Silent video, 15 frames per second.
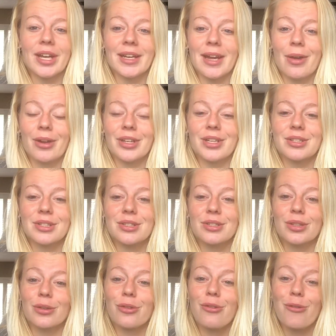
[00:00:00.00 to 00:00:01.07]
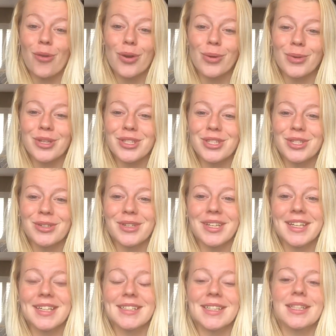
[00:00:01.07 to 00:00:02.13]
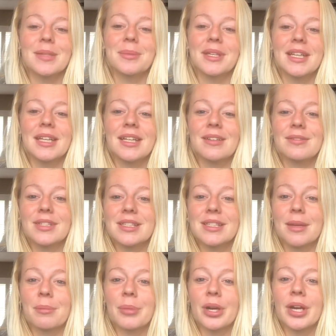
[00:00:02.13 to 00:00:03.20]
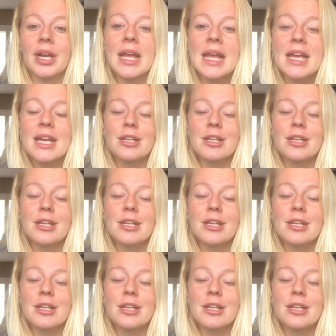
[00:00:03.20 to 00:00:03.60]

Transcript: and now I can just look forward to it. It's at the beginning of December.